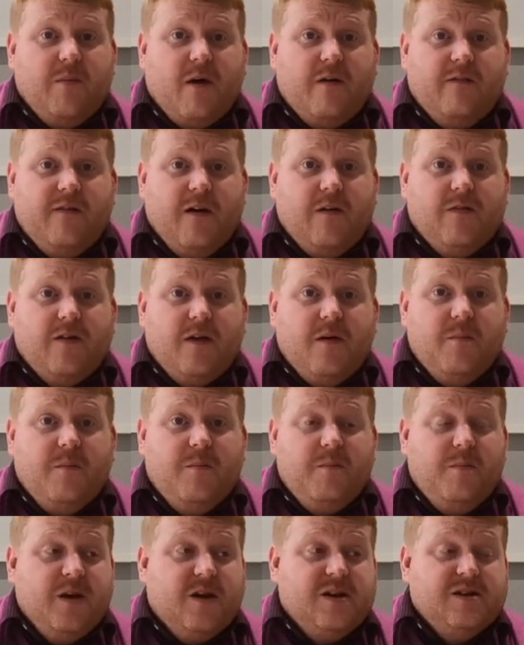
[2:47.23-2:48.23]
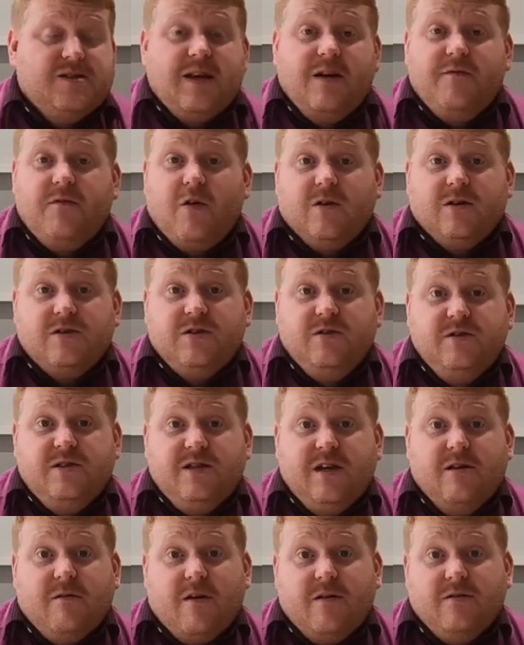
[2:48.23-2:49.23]
profit on them because they've cost you
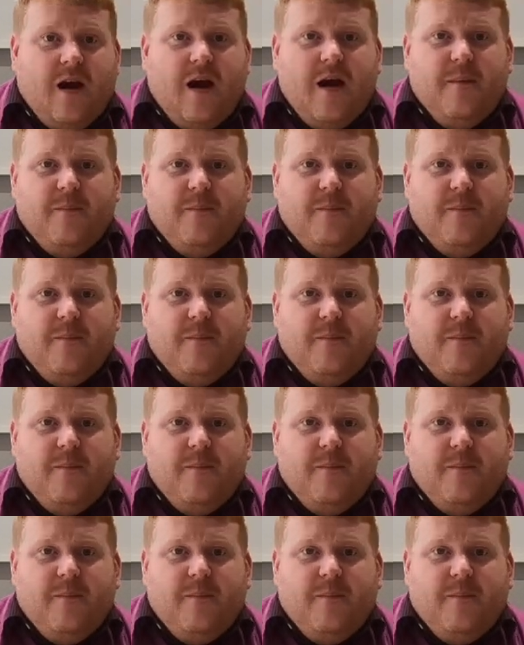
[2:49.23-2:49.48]
zero.